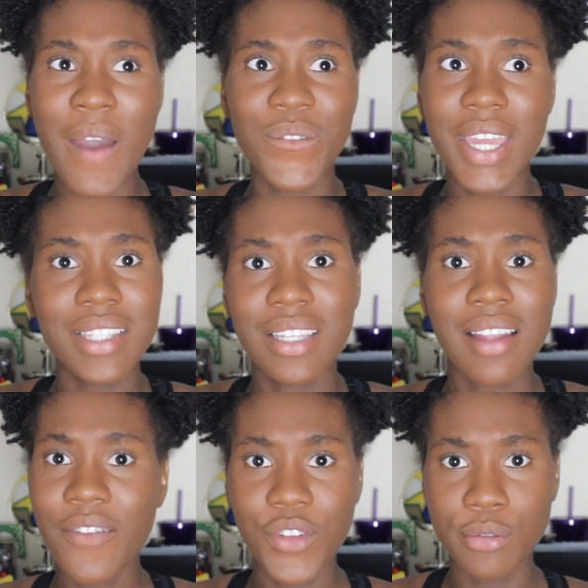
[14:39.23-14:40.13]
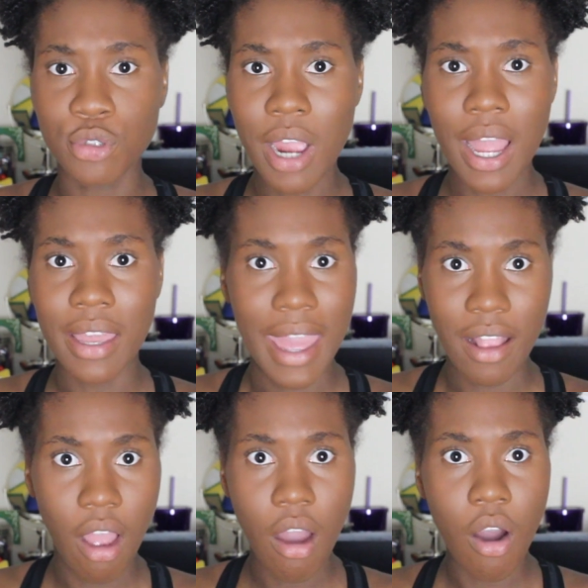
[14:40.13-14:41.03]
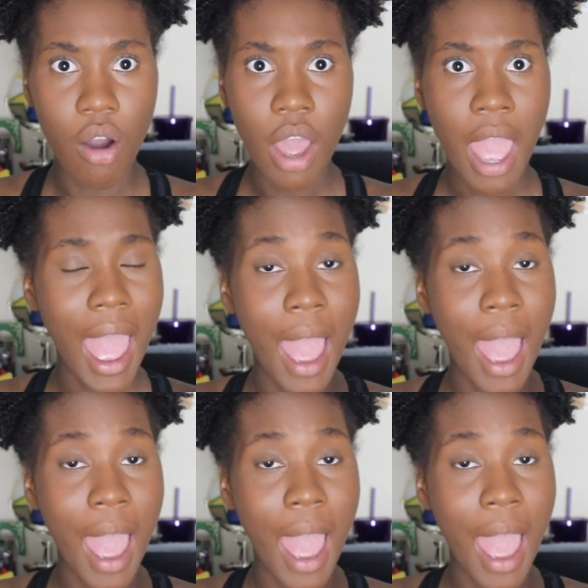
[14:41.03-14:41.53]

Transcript: my face did not feel dry at all.